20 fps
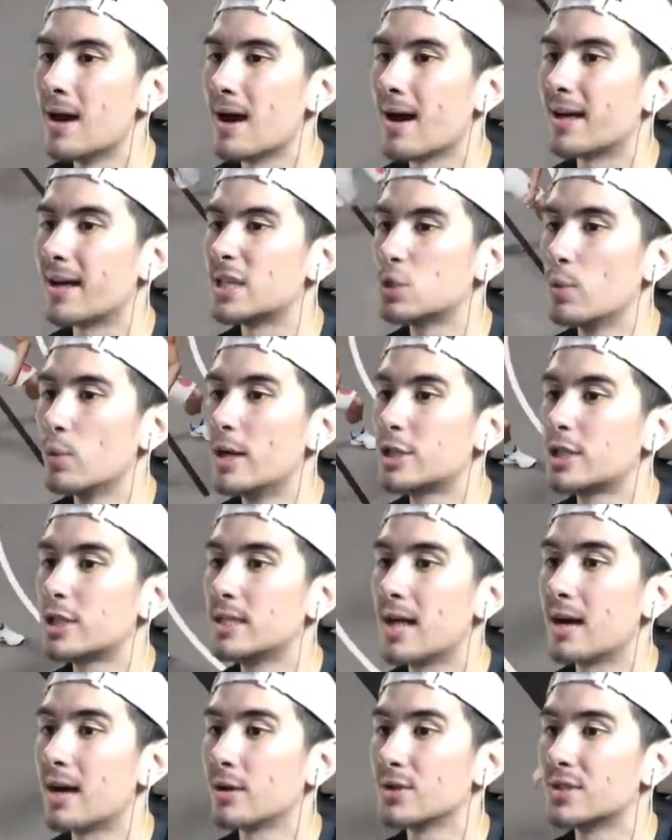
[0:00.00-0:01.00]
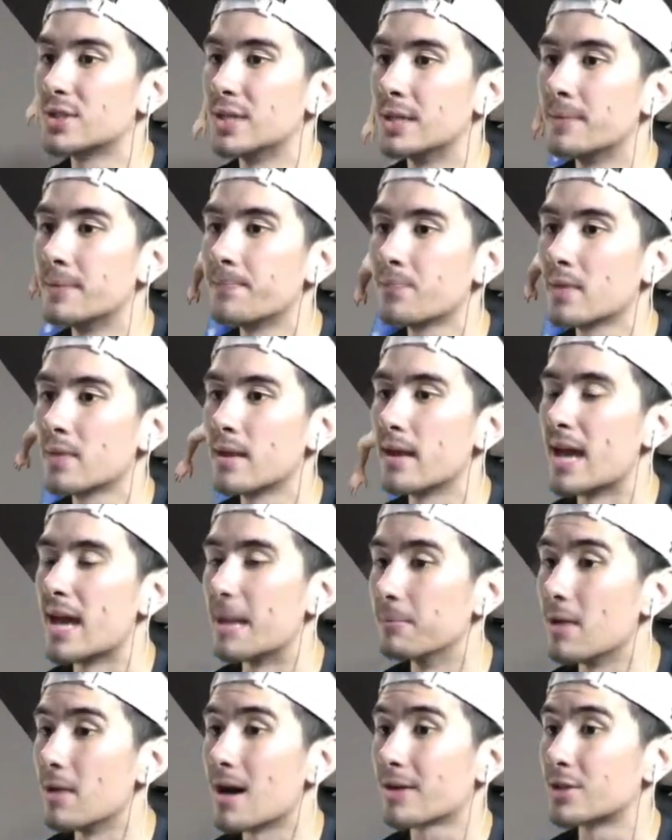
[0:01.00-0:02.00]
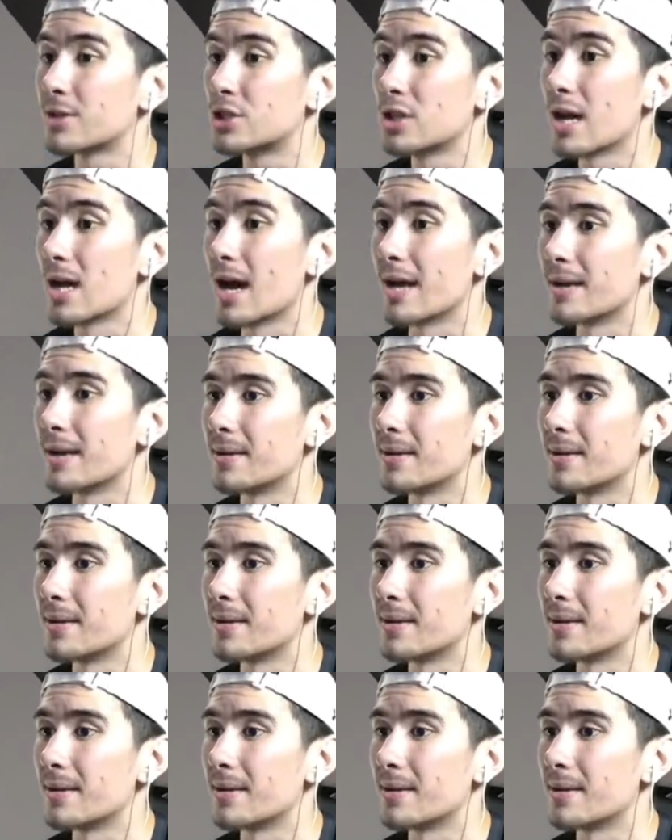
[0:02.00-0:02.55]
I switch to Donaldson, and block the shot.